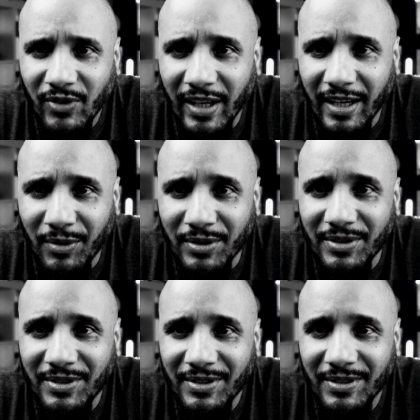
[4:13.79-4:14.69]
feel like I
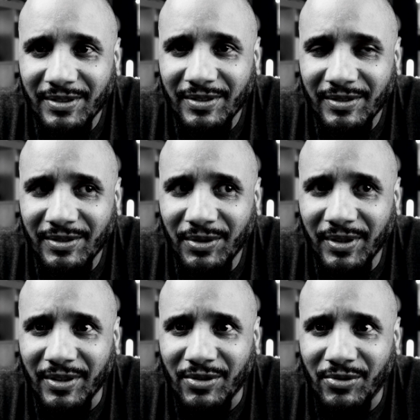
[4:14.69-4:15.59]
was
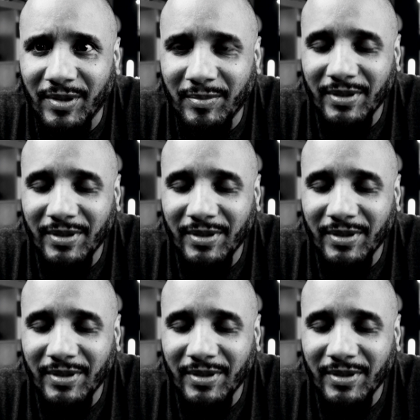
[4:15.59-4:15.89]
doing a script.